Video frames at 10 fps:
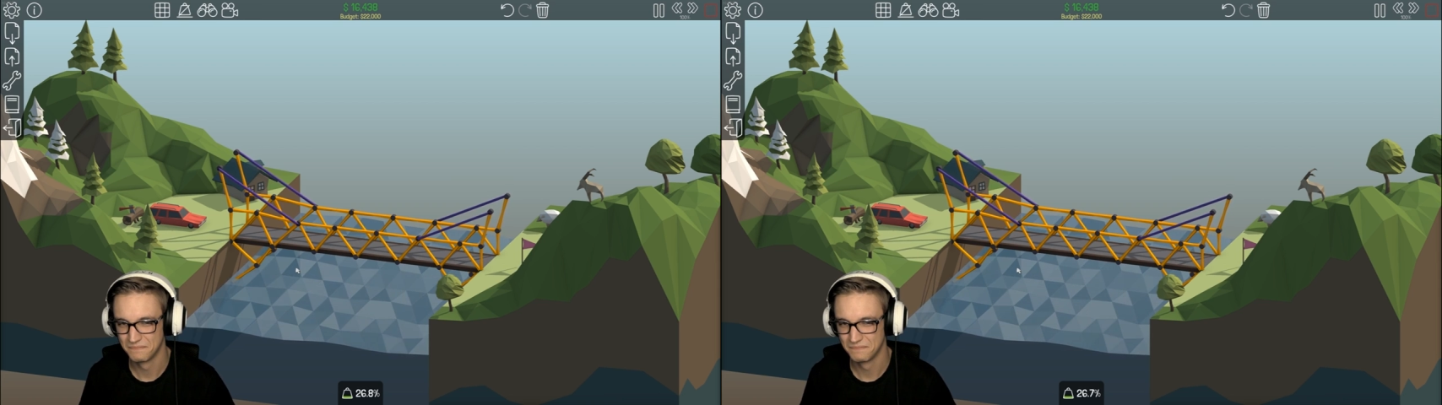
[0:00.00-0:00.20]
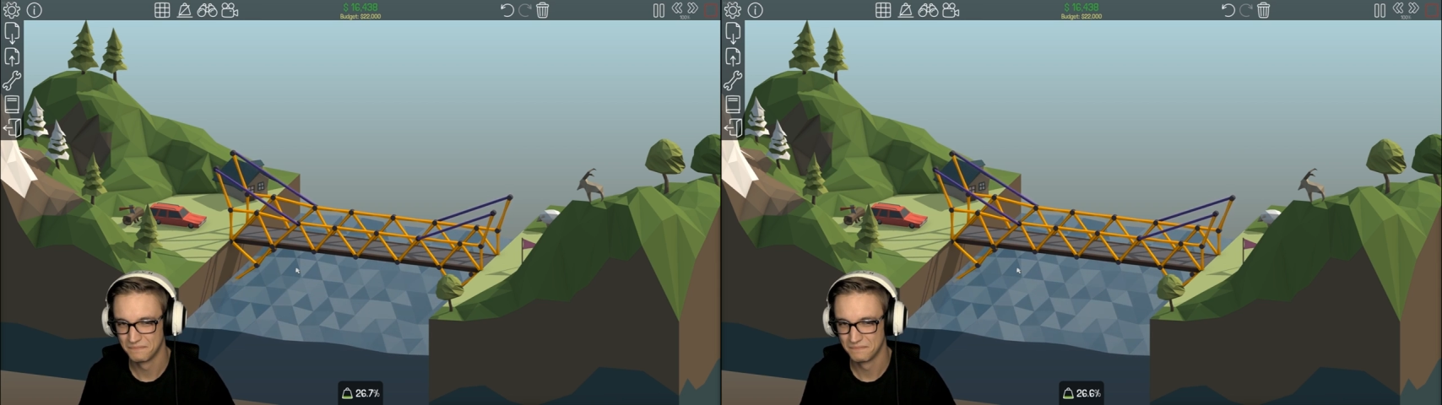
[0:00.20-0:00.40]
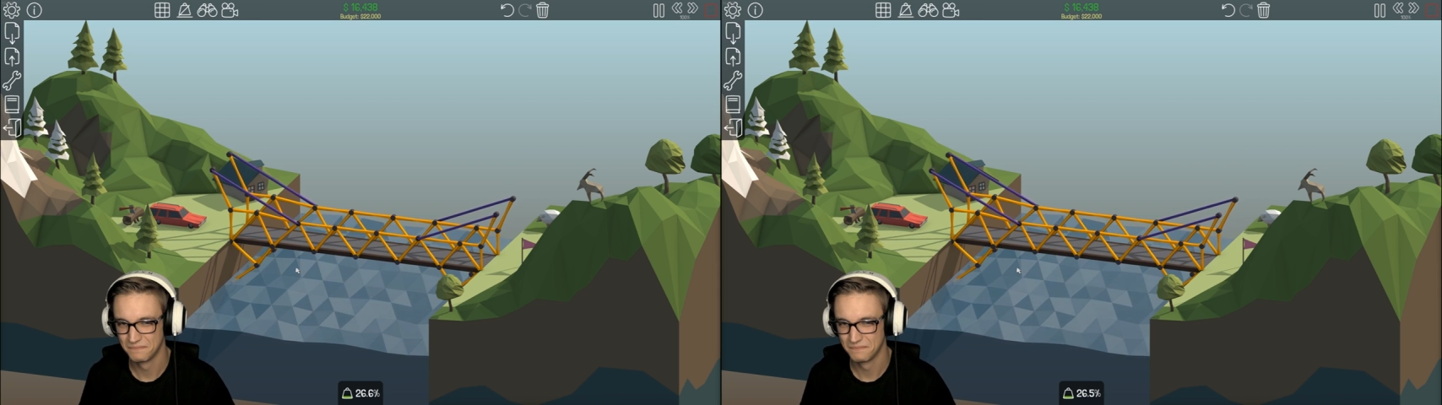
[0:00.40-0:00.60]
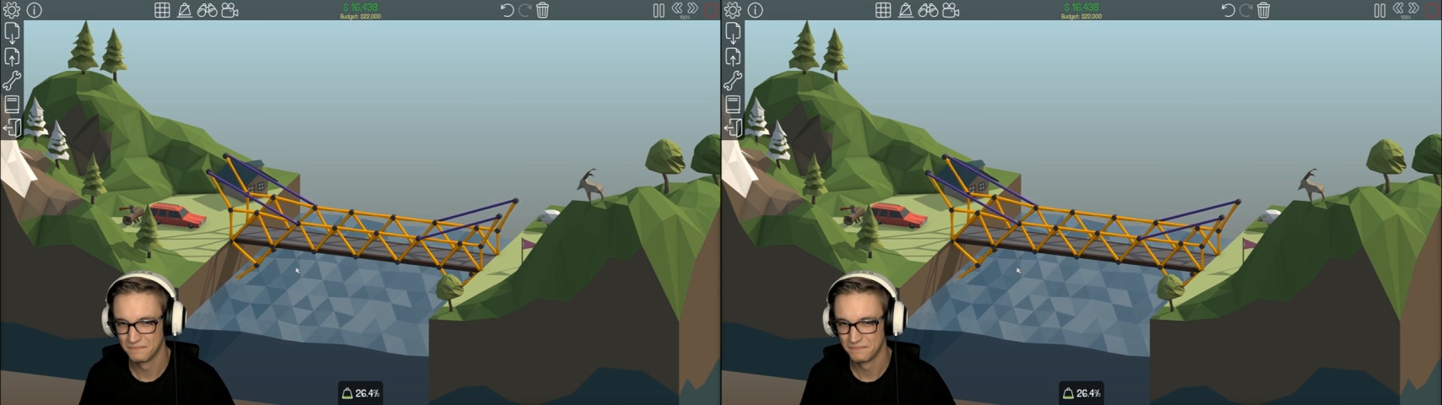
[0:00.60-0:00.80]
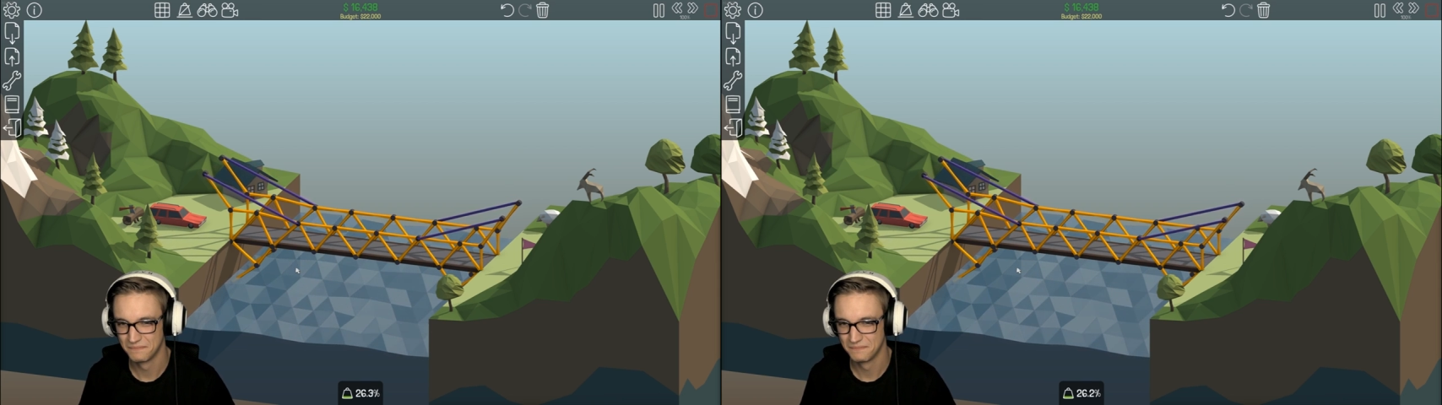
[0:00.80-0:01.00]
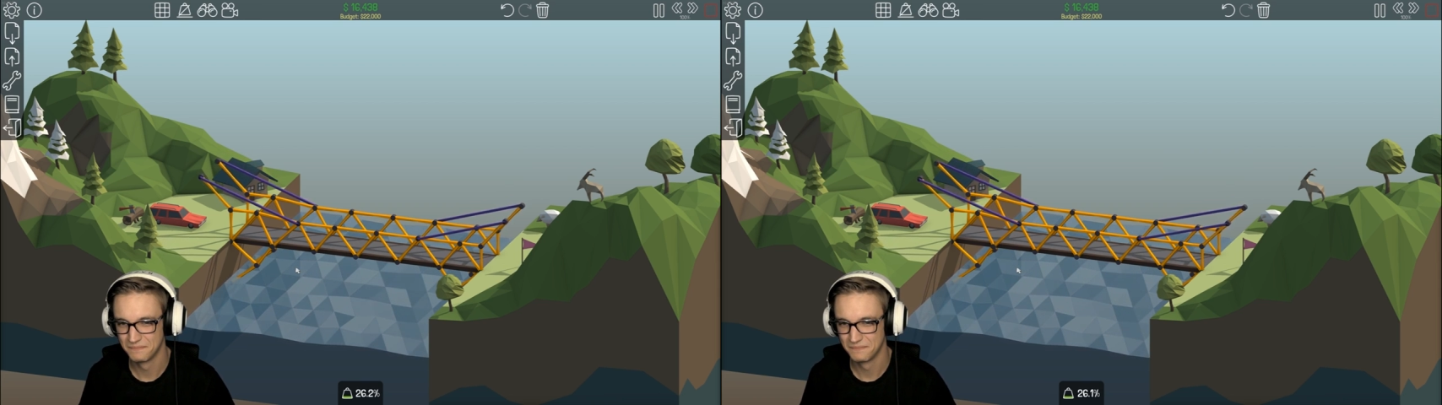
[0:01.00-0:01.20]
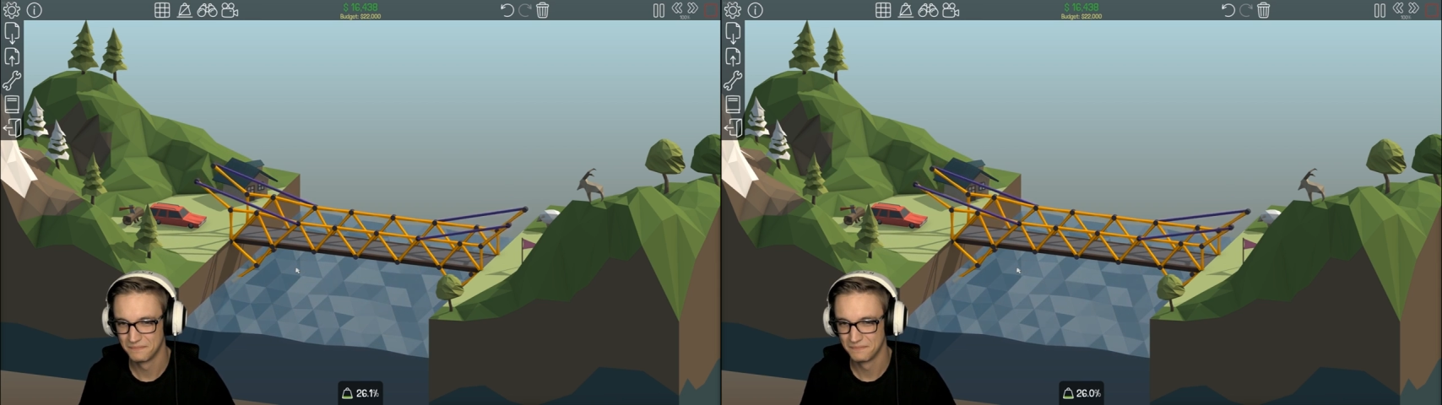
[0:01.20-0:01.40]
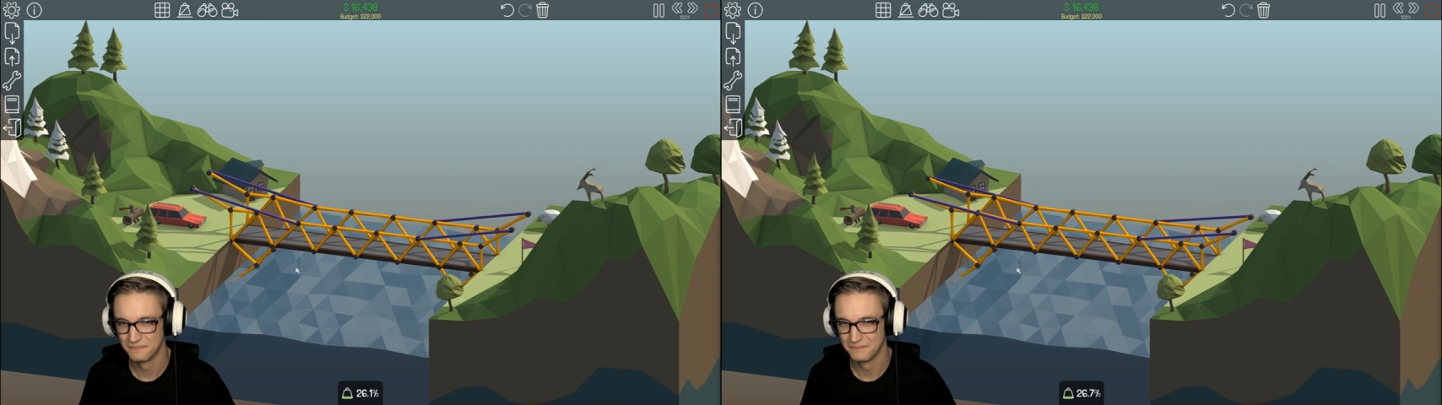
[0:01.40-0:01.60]

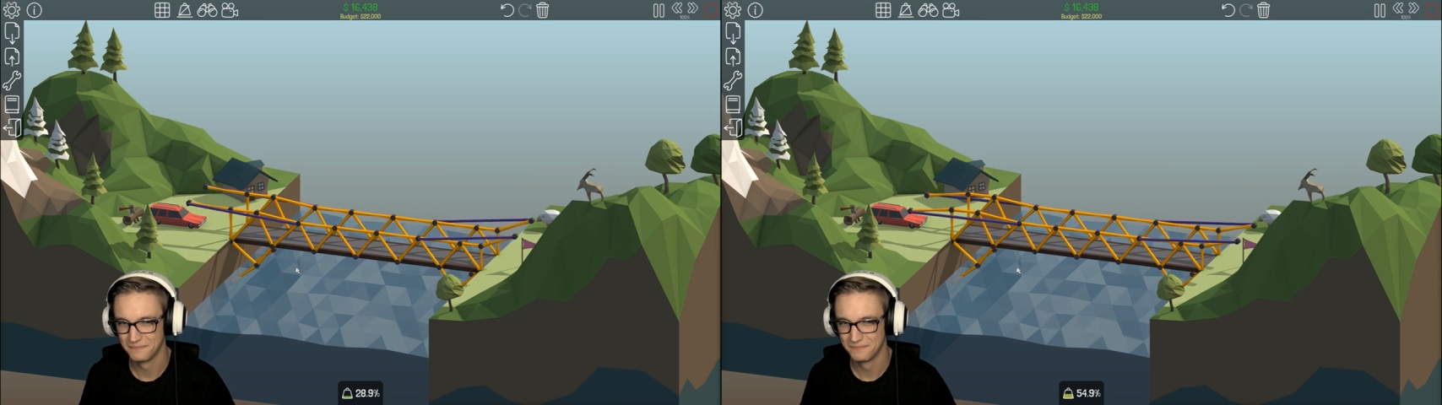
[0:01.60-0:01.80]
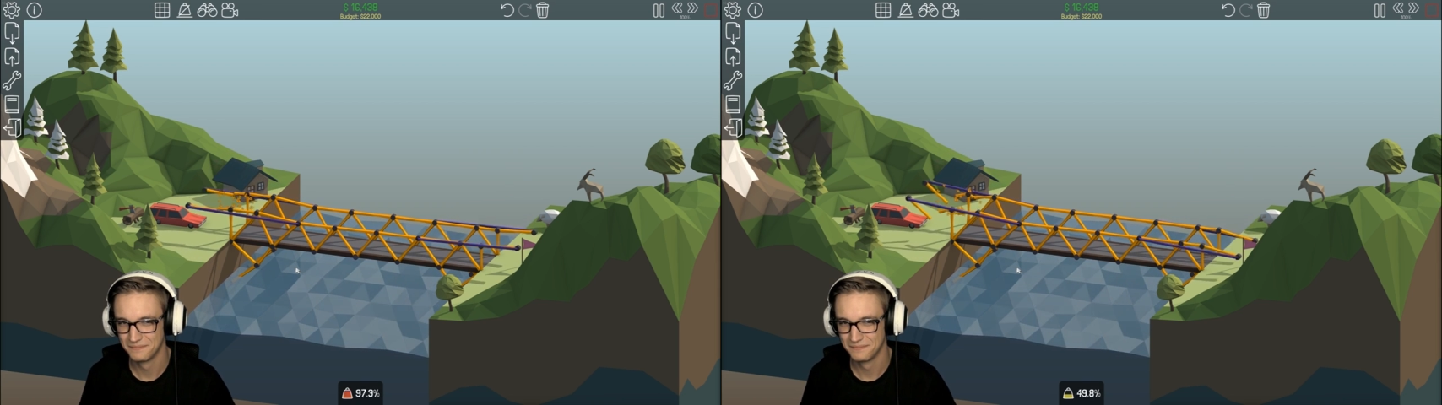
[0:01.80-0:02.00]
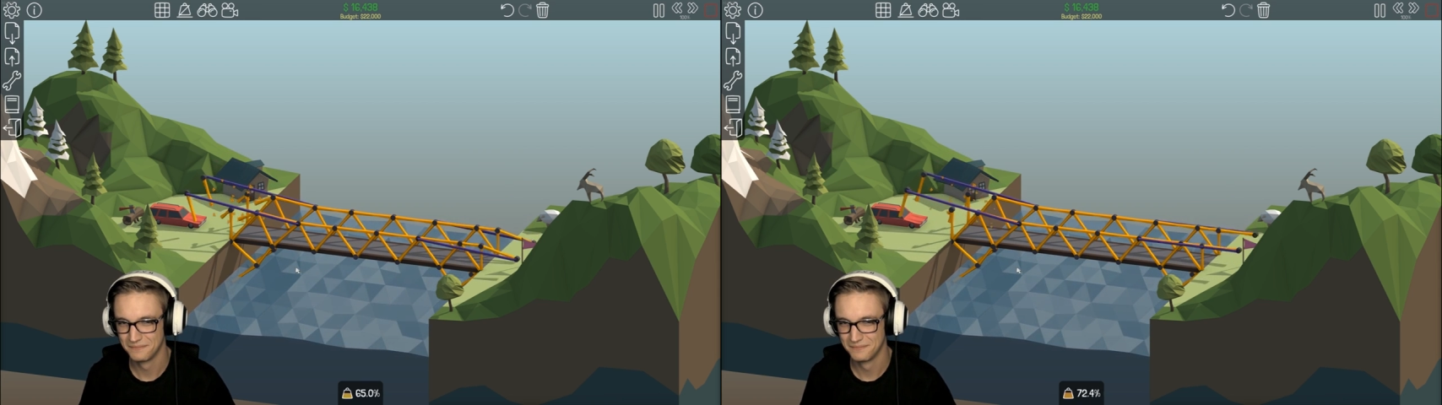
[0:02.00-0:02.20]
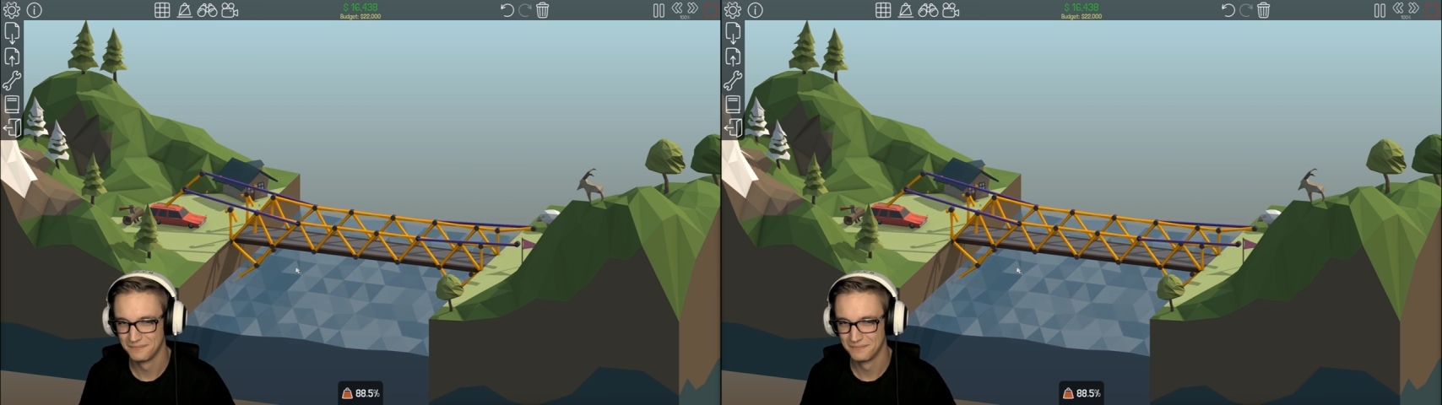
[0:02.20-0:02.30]
(silence)